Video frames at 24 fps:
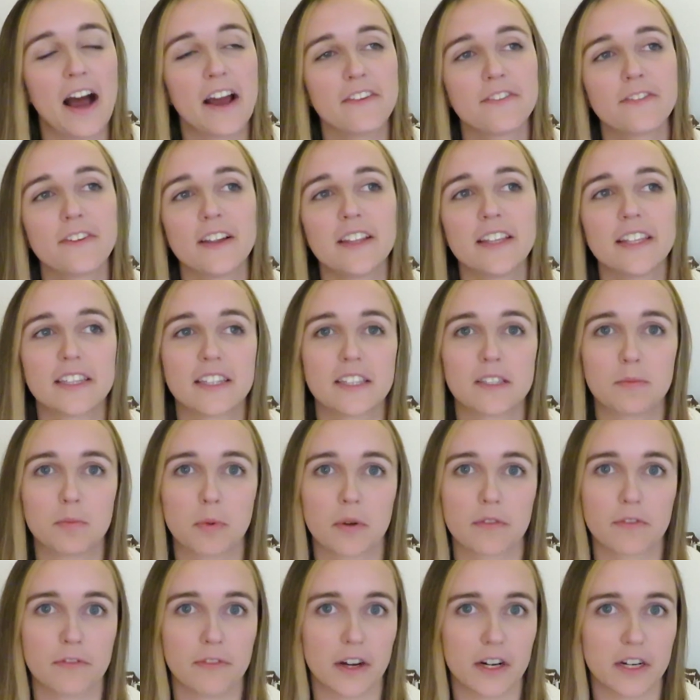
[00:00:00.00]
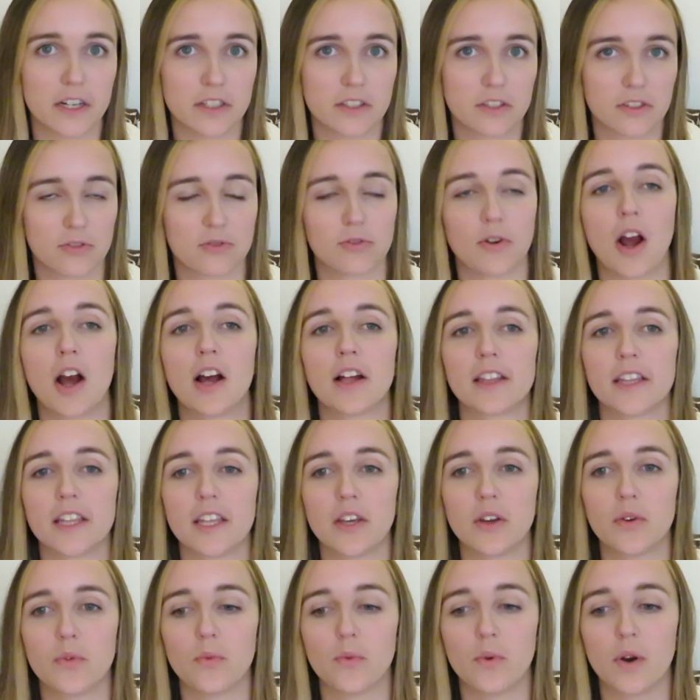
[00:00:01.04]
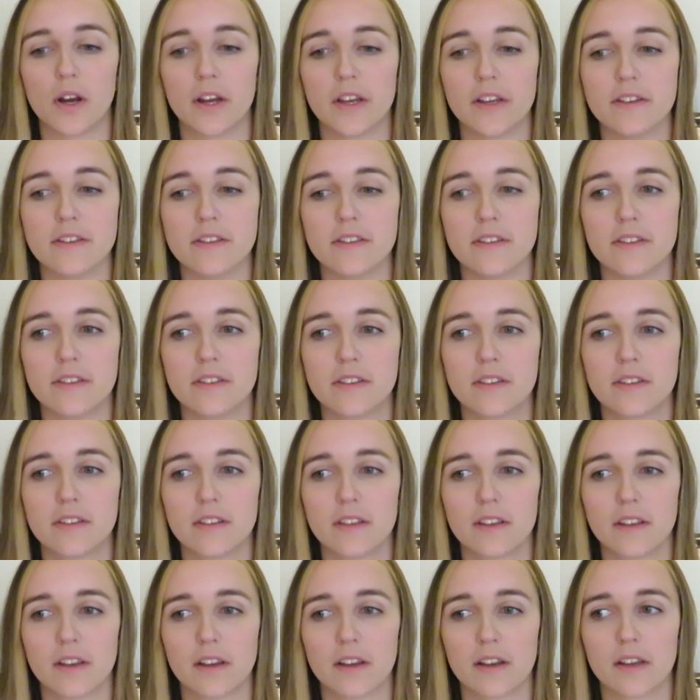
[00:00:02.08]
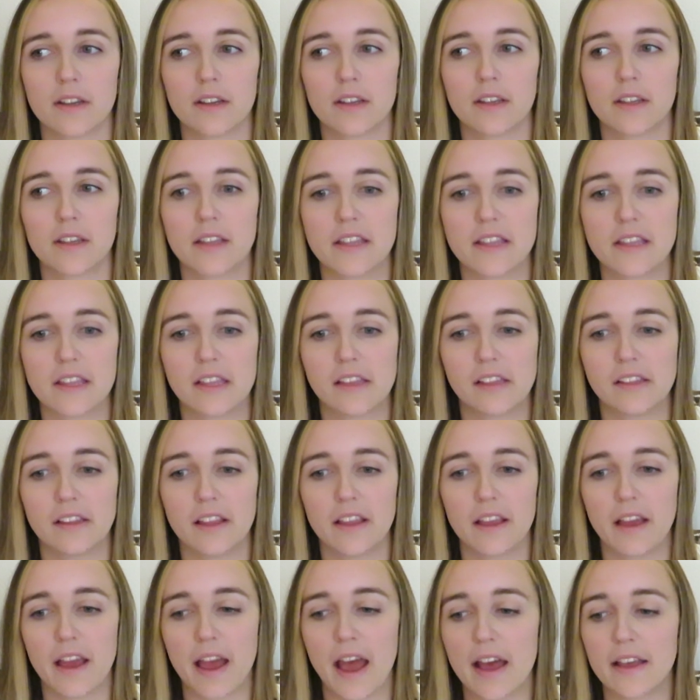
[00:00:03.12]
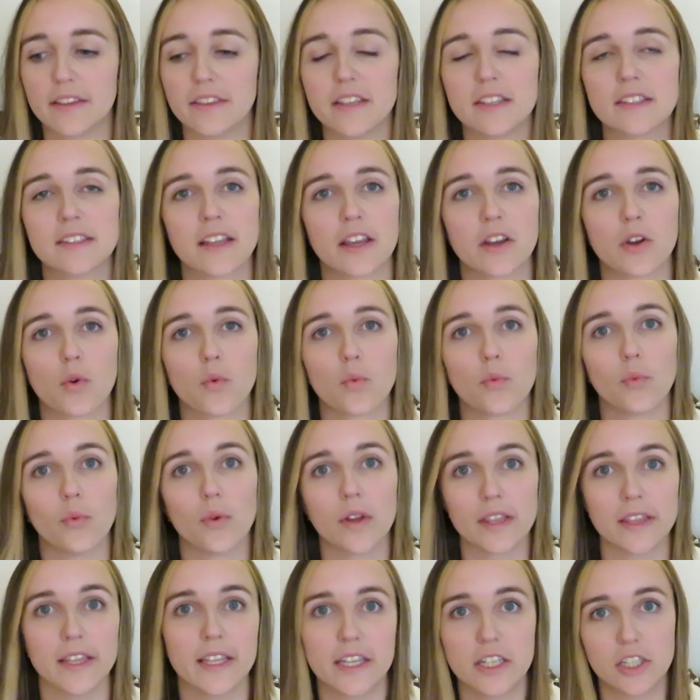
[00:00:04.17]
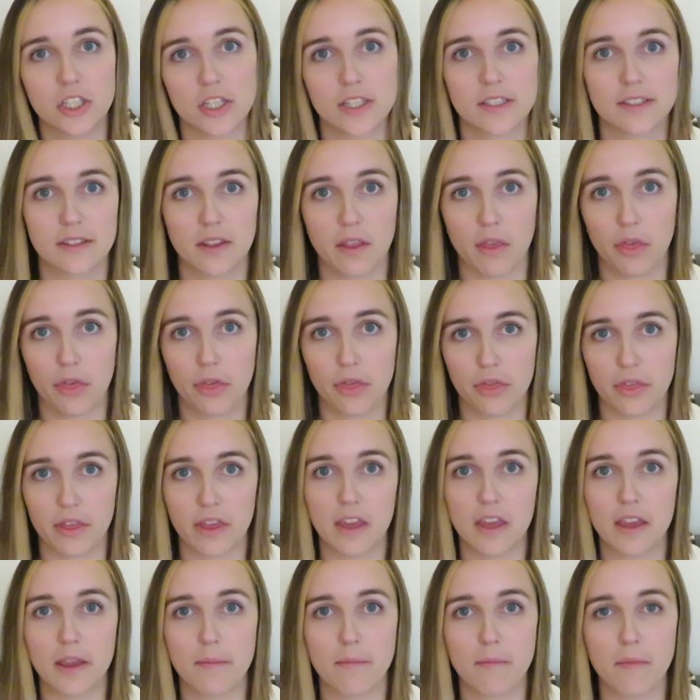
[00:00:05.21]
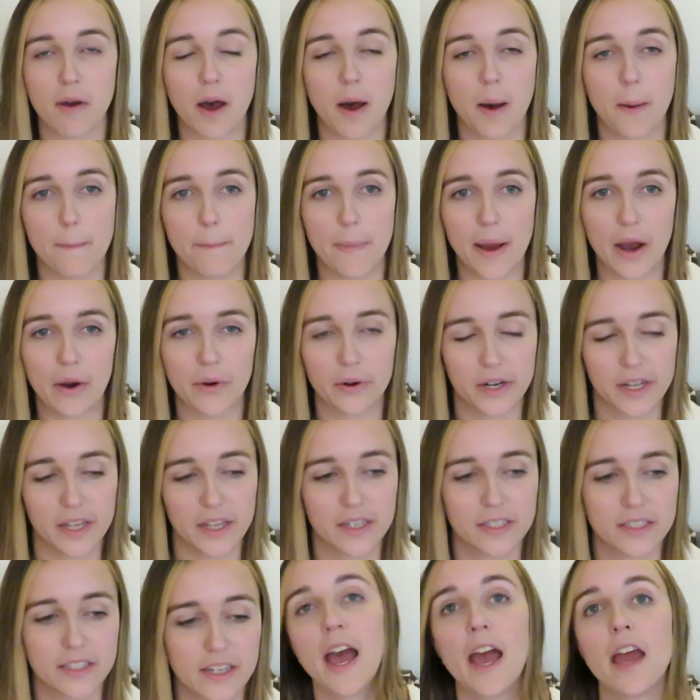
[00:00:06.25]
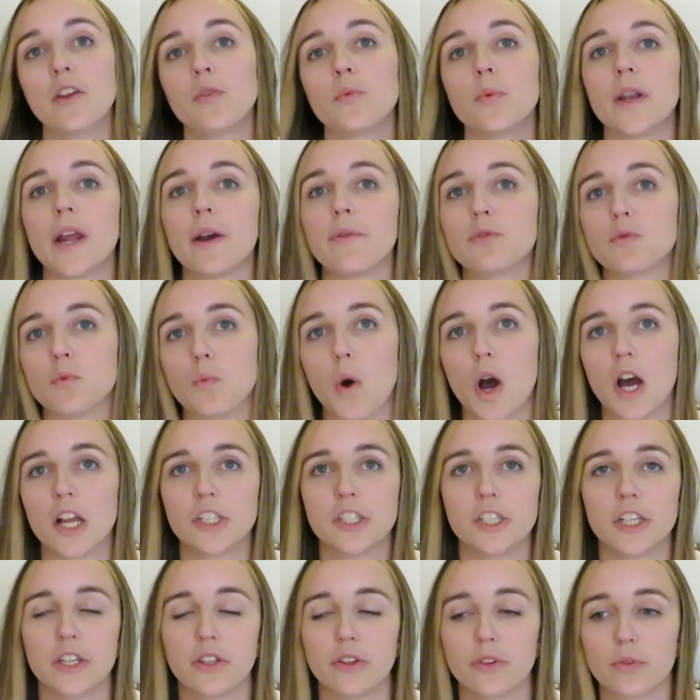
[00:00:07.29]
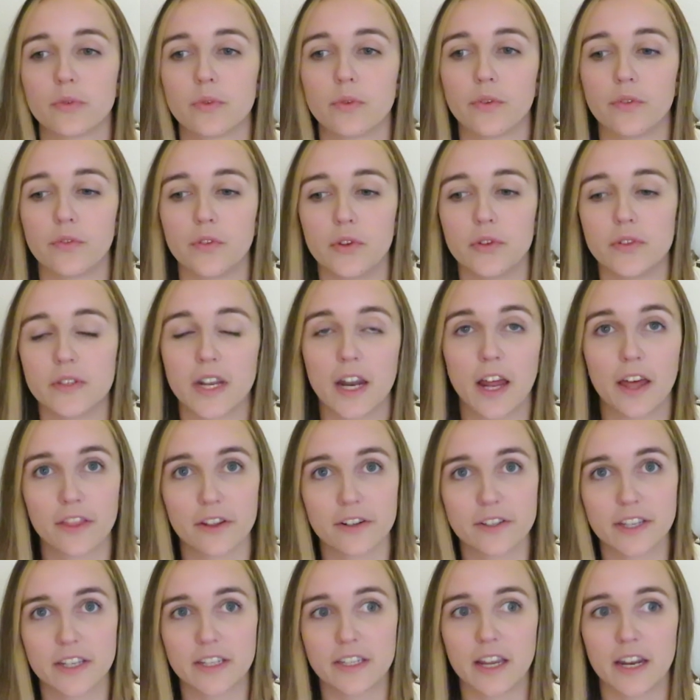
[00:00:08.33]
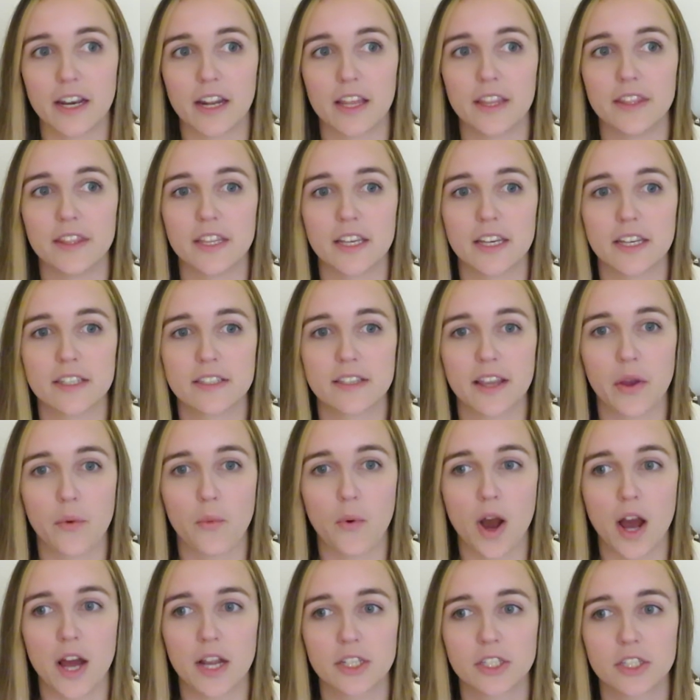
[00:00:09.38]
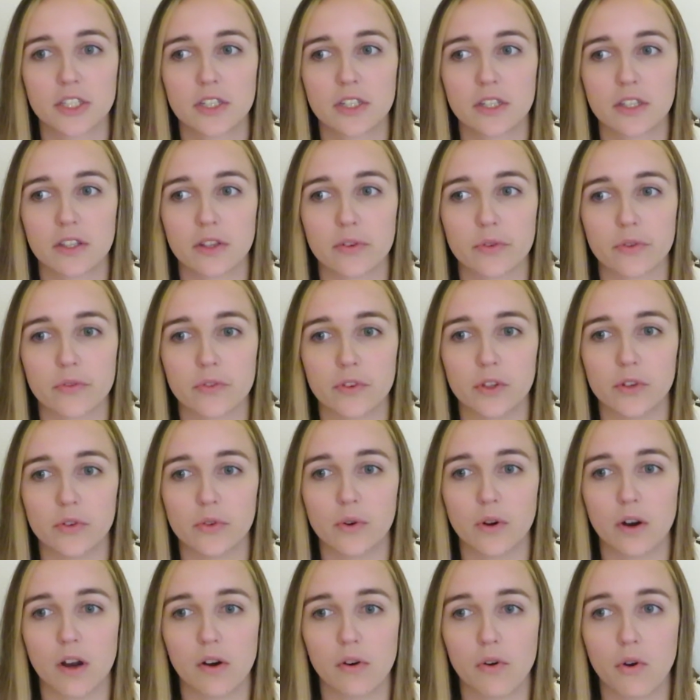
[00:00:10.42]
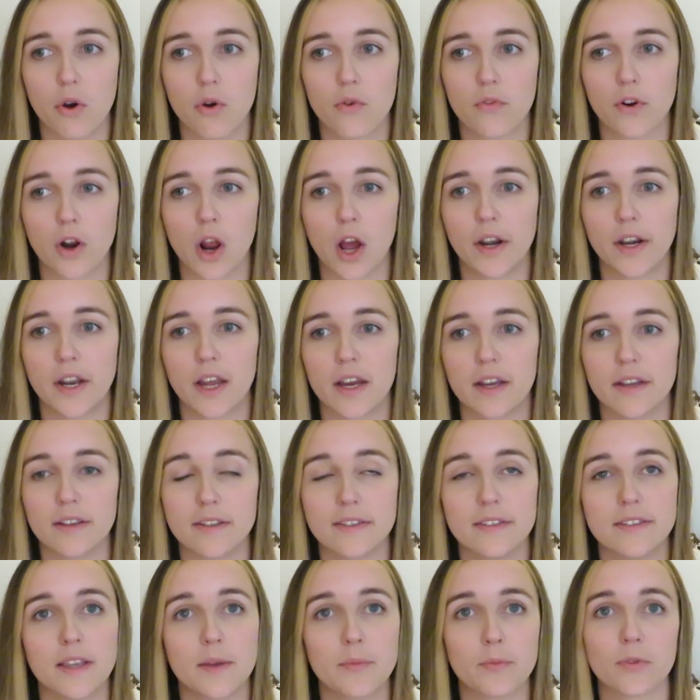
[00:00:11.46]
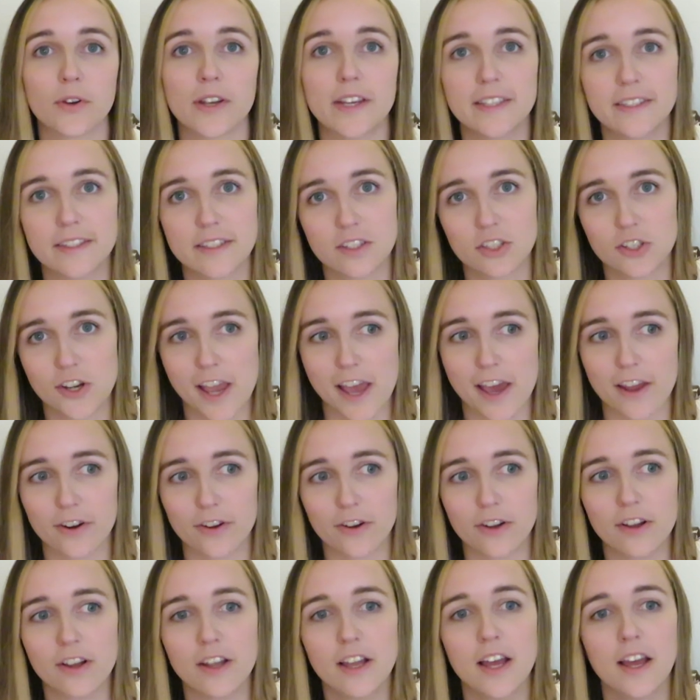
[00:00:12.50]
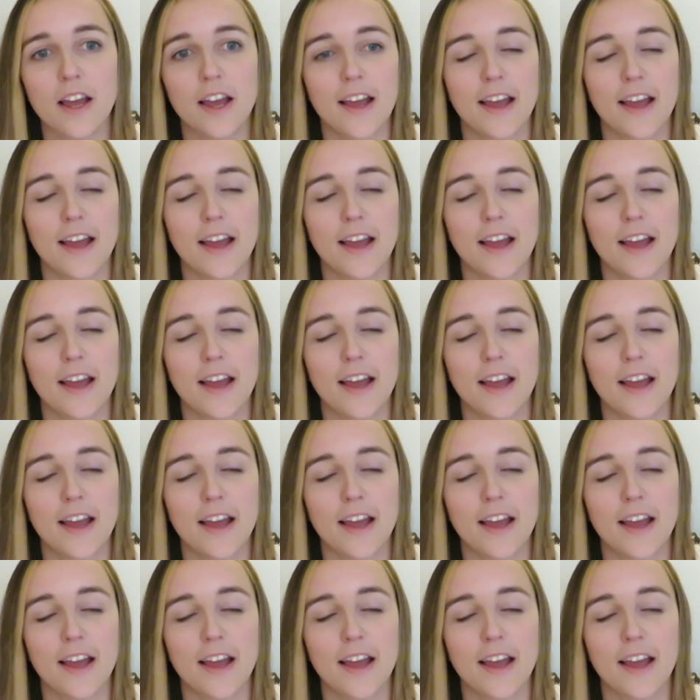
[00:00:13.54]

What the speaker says: felt like this book very strongly was, it had this like religious theme about it. And when I was watching through reviews that others had done on this, I watched the review over on Zim Reed's channel,